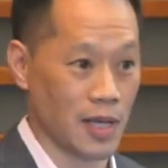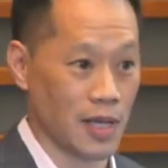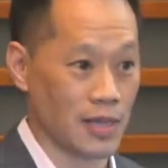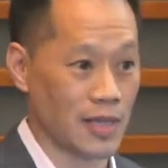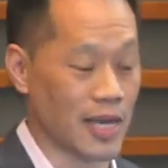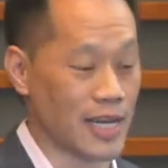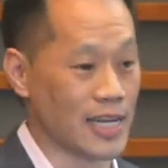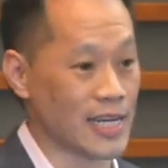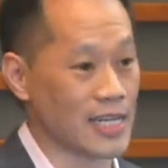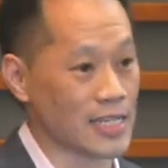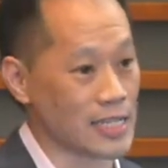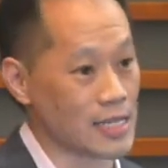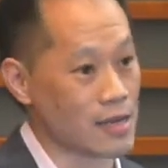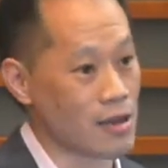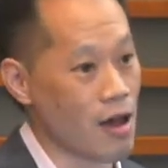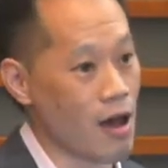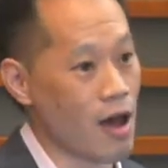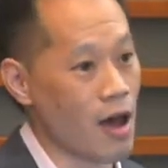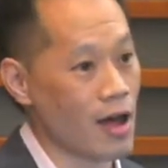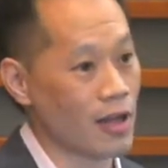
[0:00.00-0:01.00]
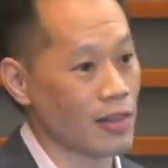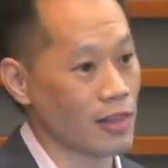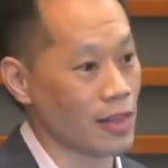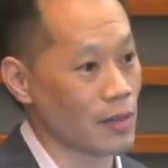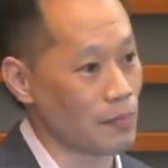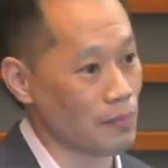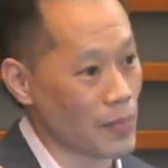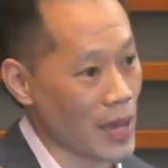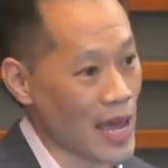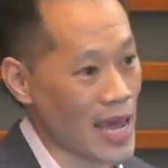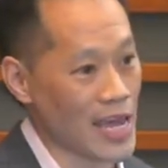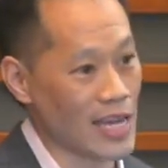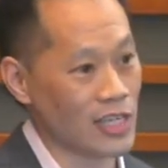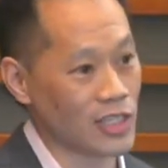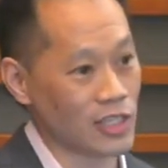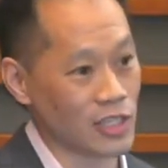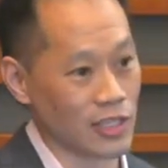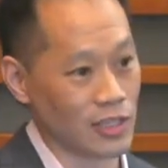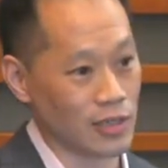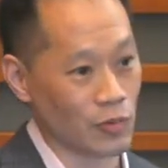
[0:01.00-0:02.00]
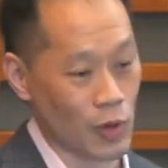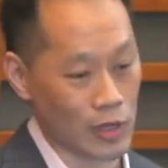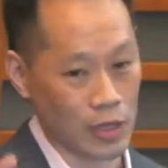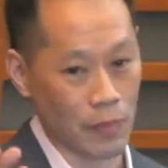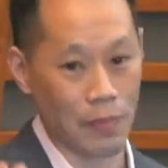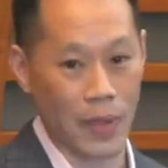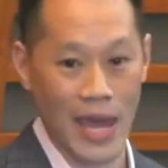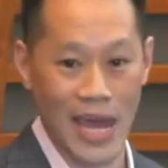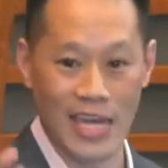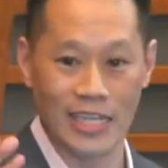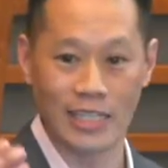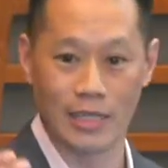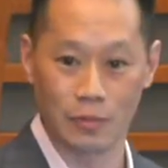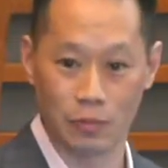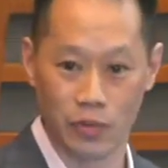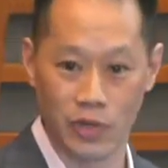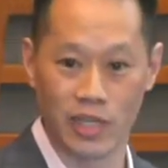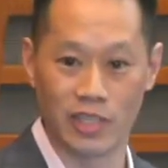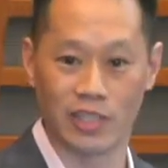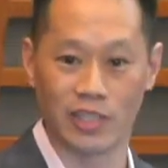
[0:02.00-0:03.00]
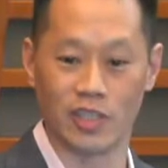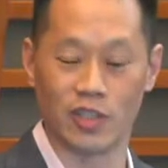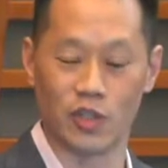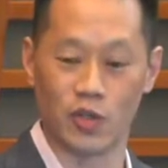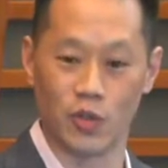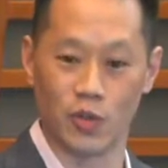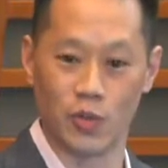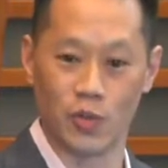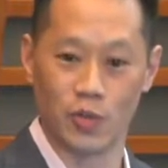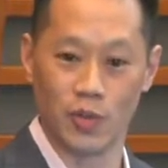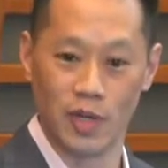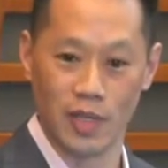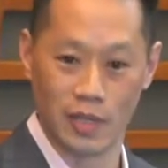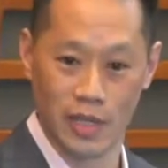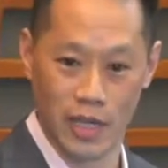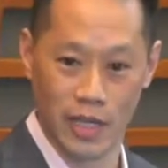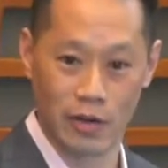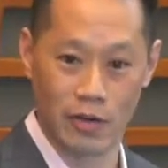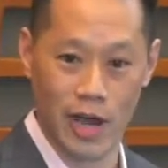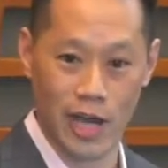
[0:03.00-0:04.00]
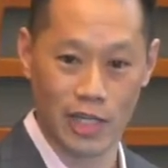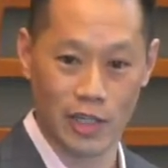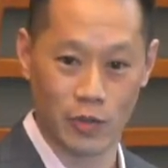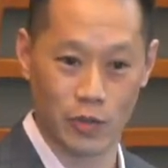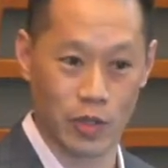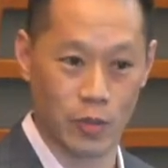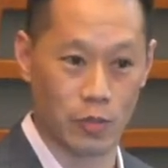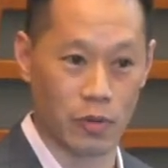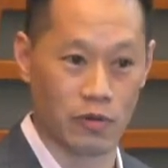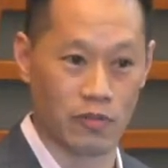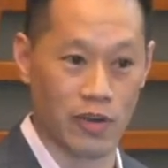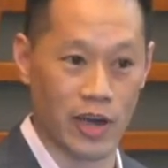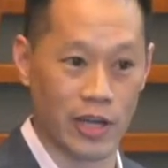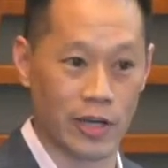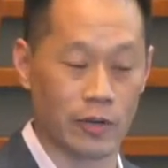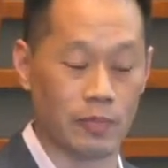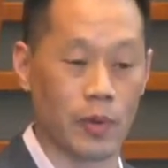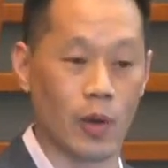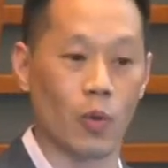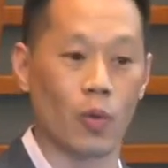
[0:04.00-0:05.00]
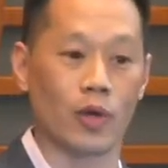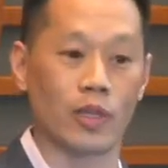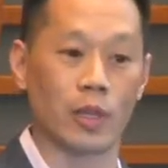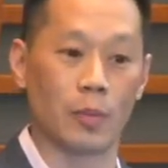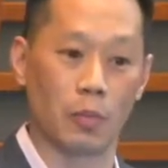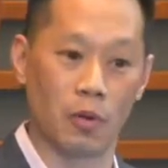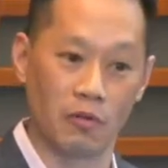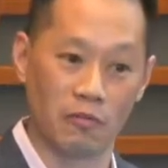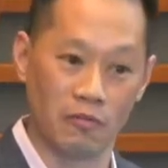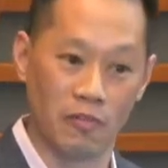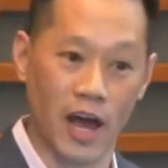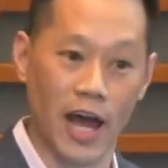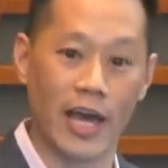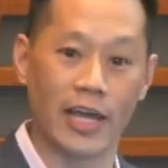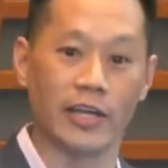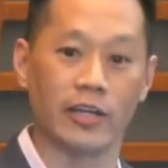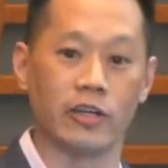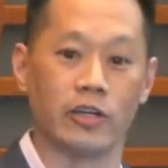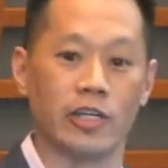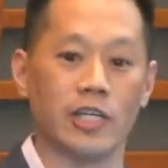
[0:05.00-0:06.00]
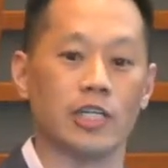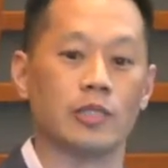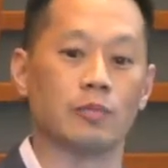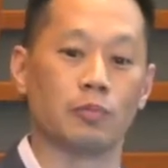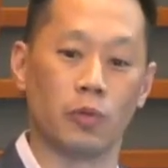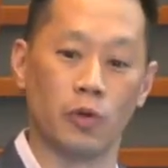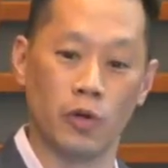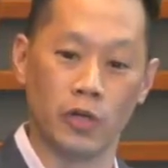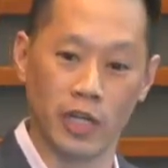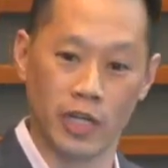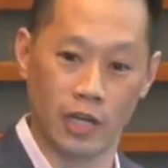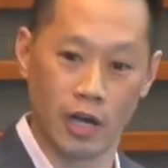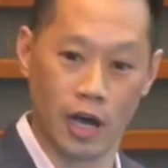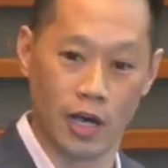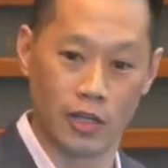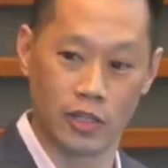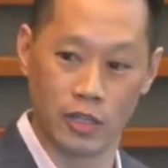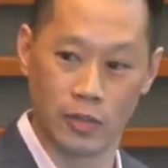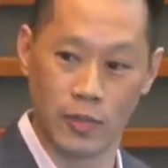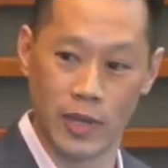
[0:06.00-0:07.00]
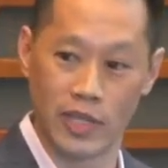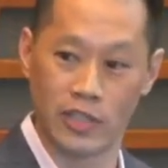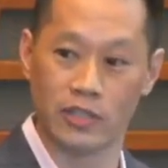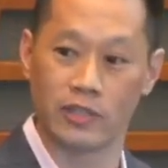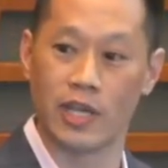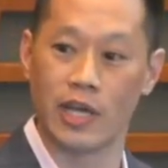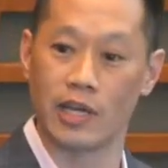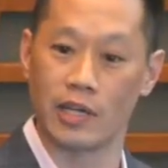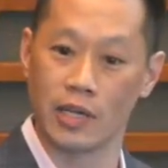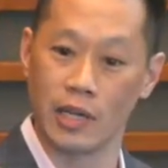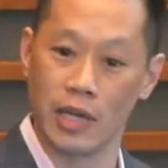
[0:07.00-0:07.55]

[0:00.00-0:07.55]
that it is not the patient, what the patient brings into the interaction with the provider, but what the provider is putting onto the patient that